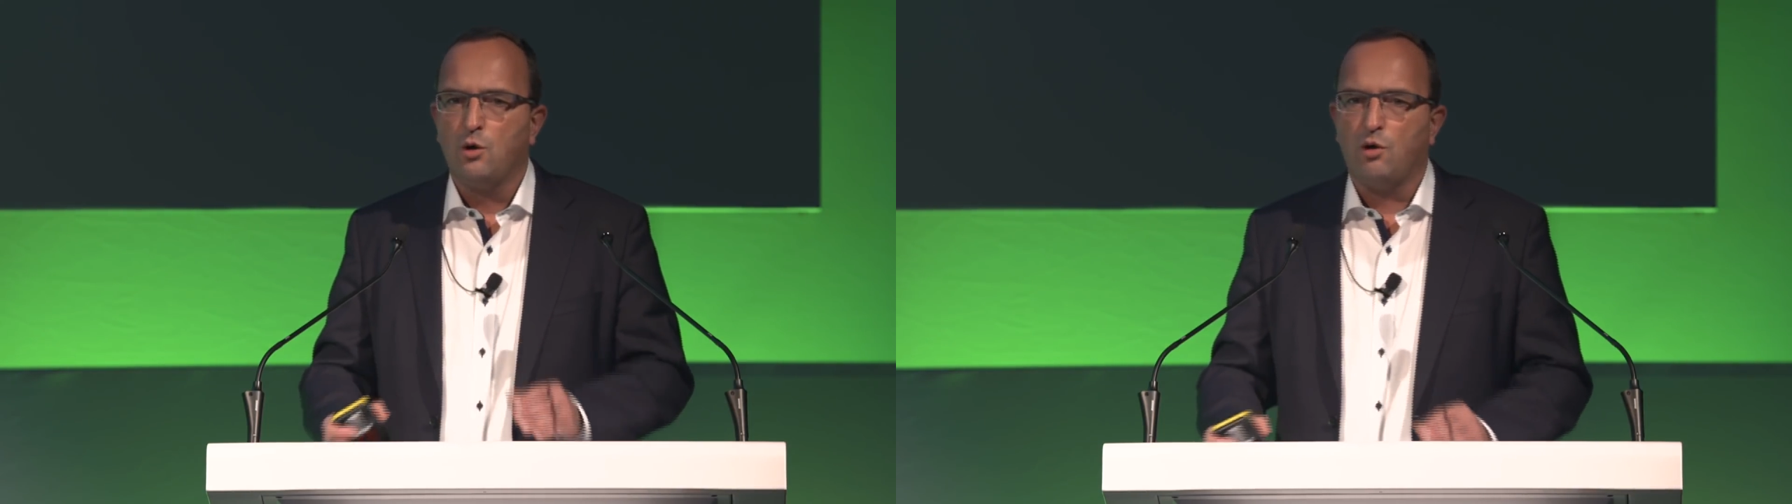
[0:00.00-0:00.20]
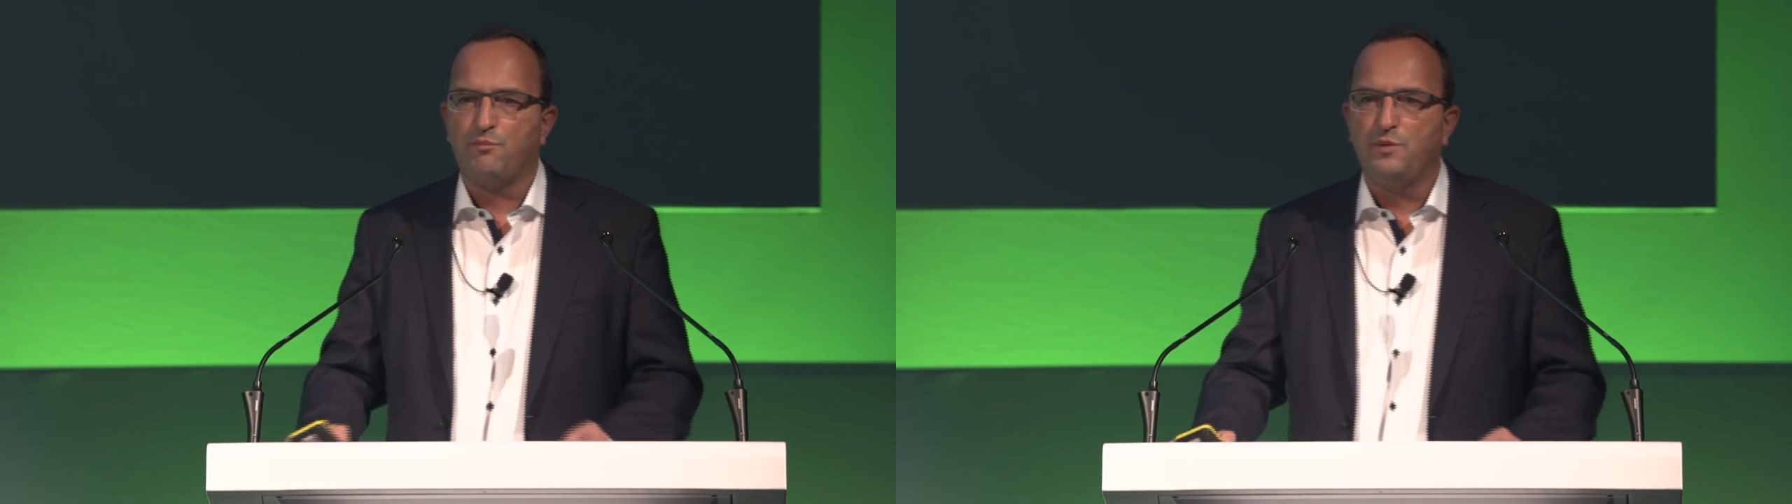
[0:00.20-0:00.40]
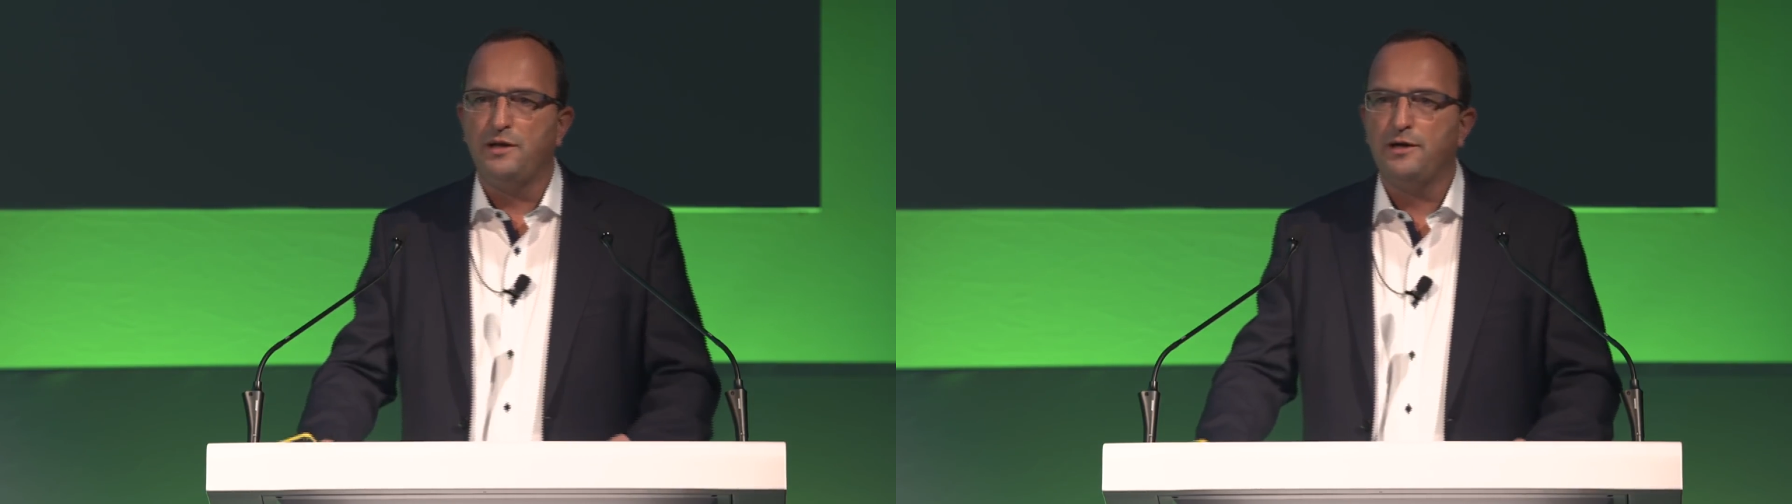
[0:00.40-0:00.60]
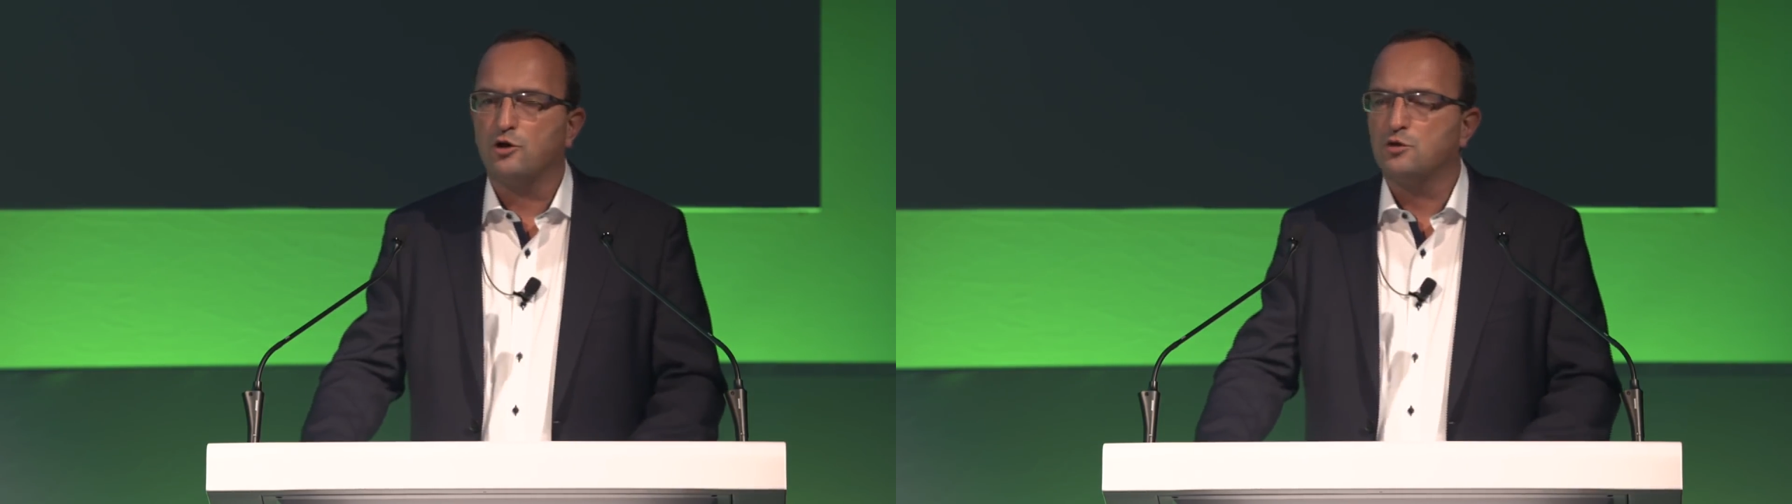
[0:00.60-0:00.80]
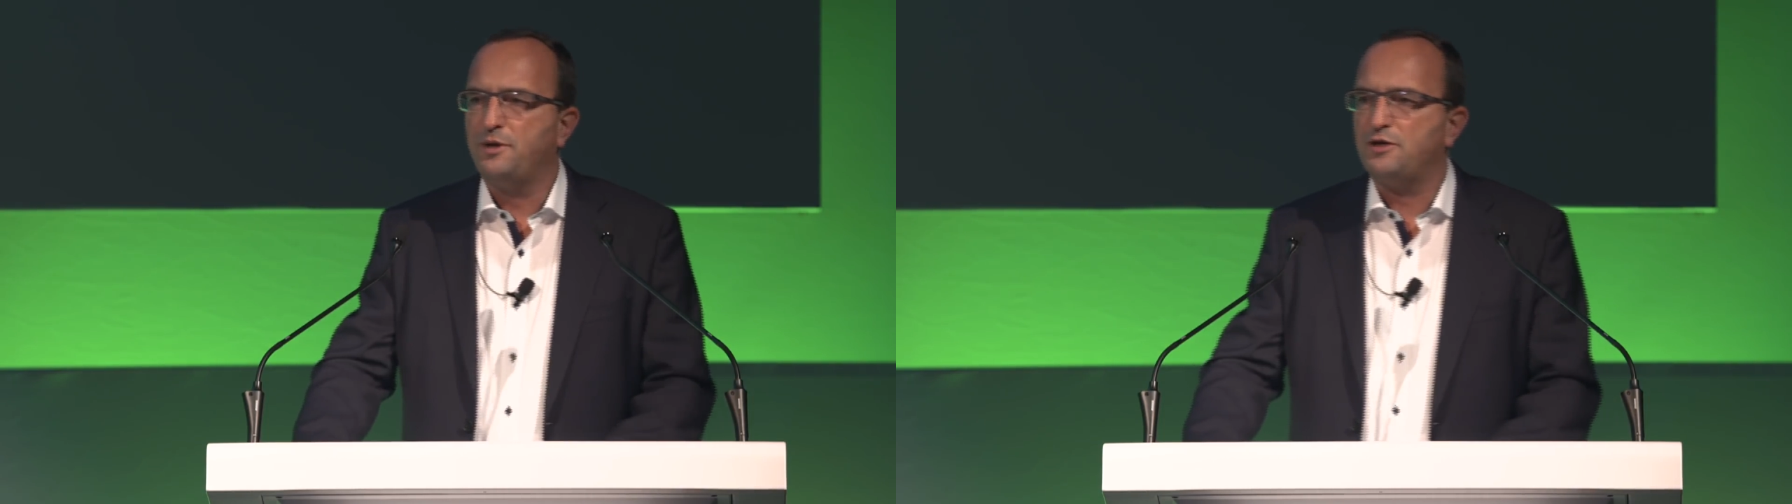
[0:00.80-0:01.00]
of building
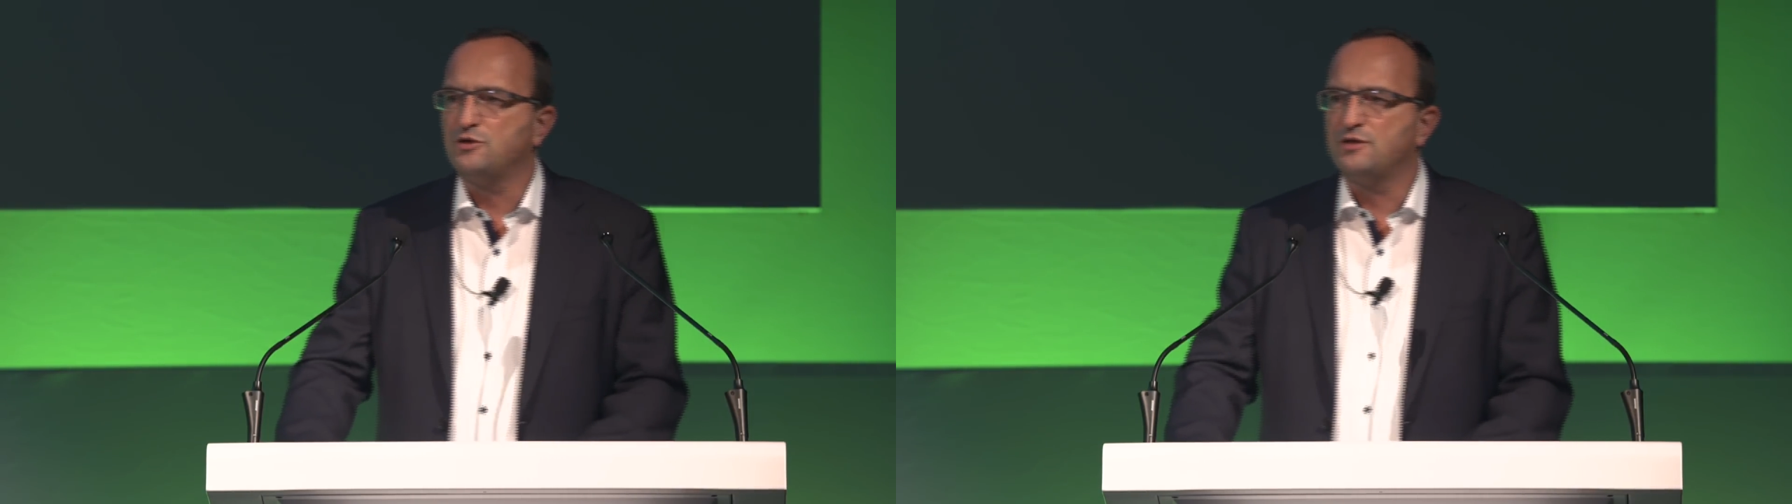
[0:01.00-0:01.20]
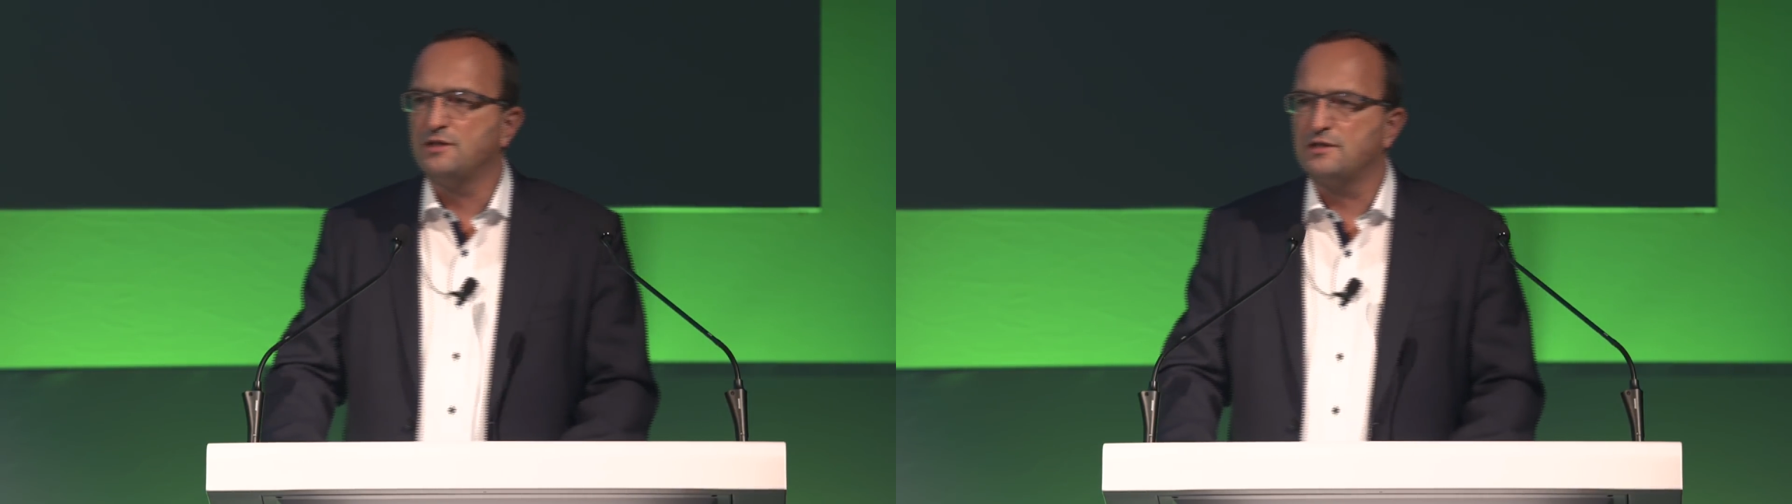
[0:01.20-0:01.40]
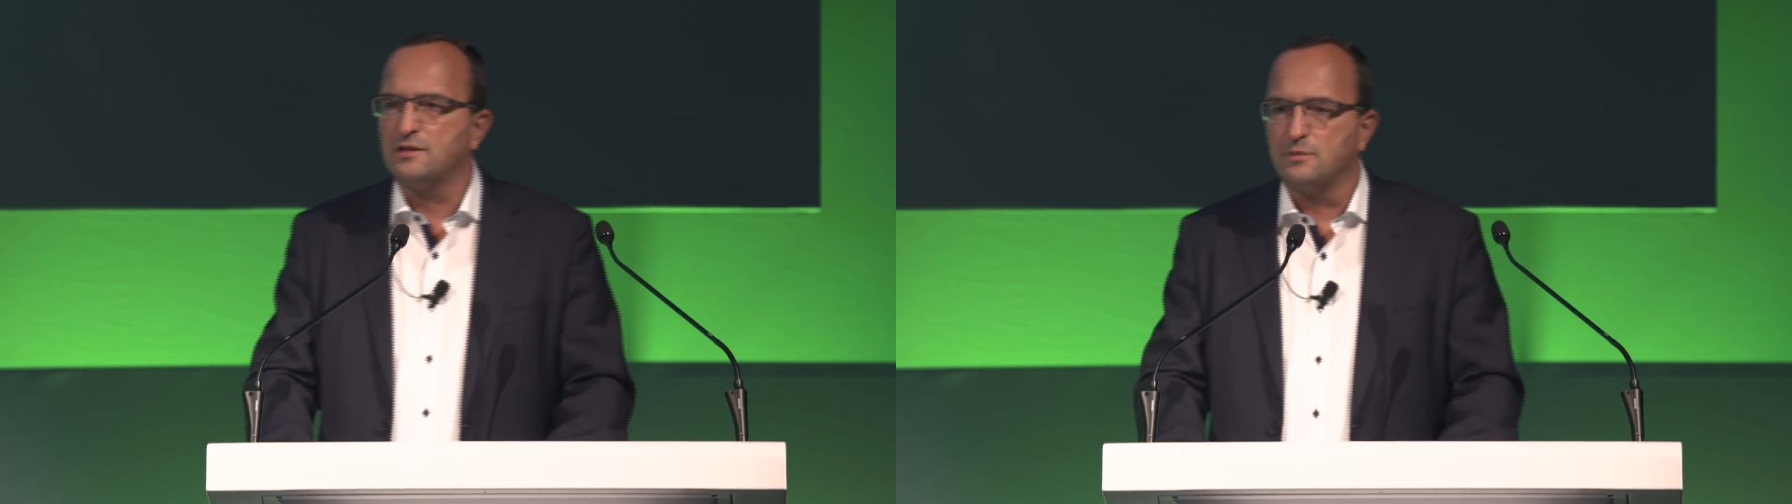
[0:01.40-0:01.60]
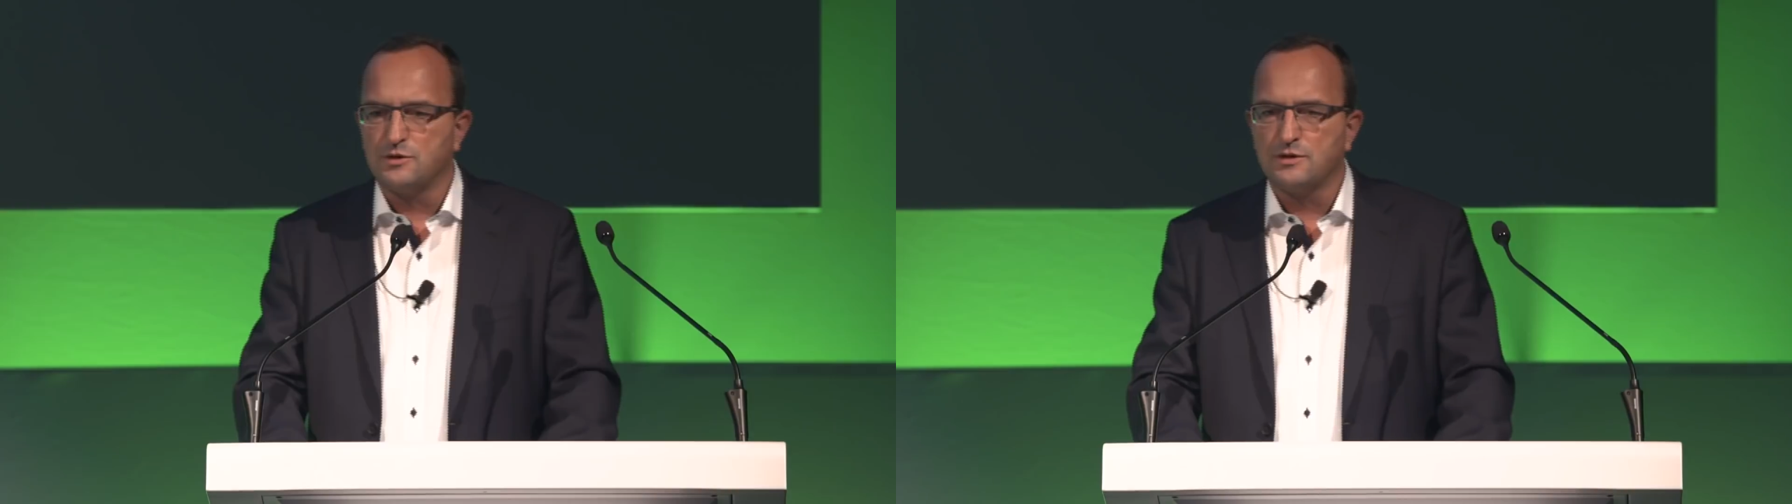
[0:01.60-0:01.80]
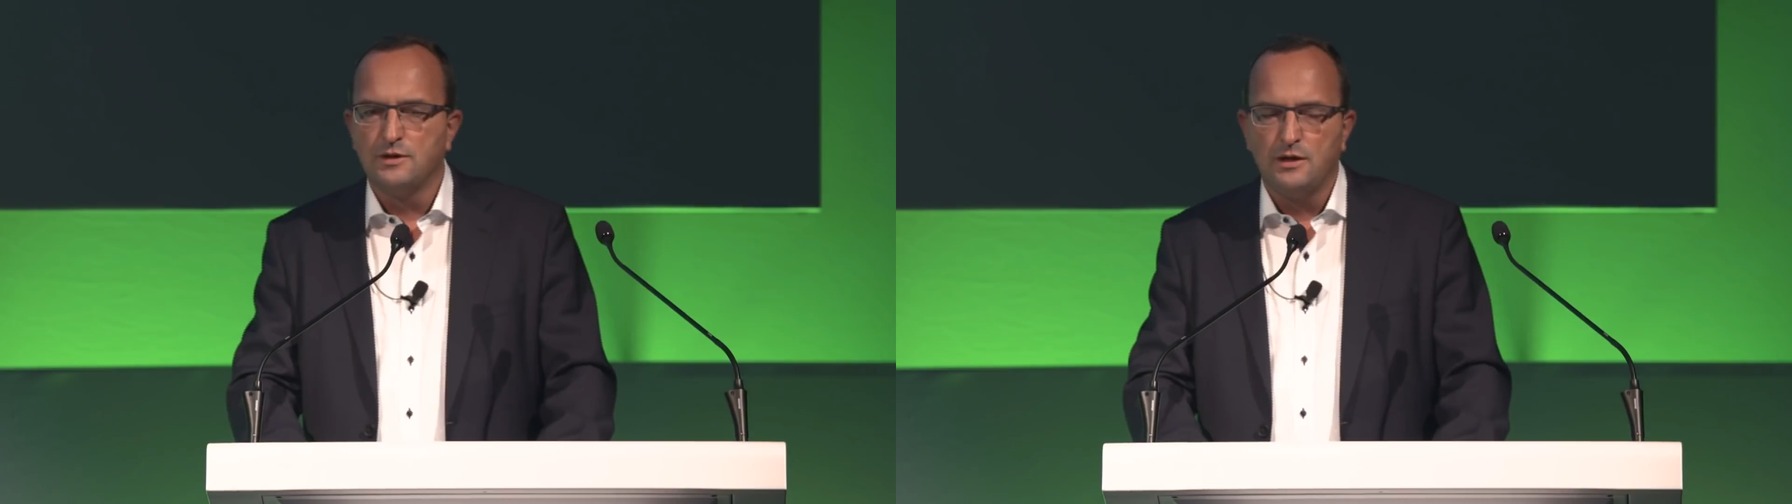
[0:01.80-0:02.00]
automation
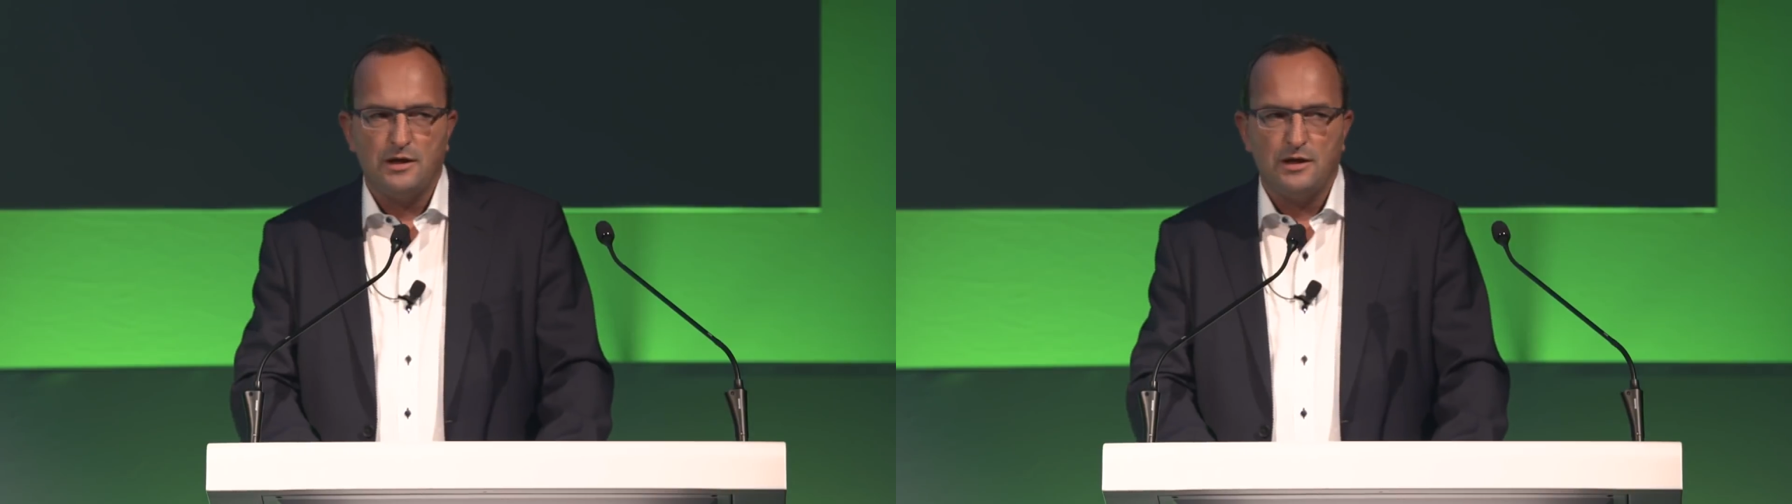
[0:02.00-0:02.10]
systems